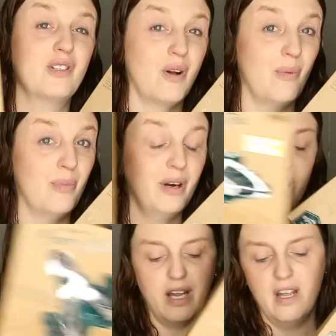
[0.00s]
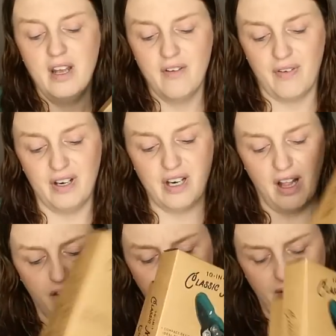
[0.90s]
So pretty good for
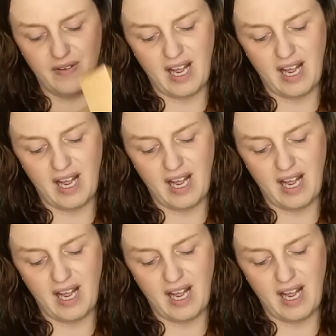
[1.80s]
$1.50.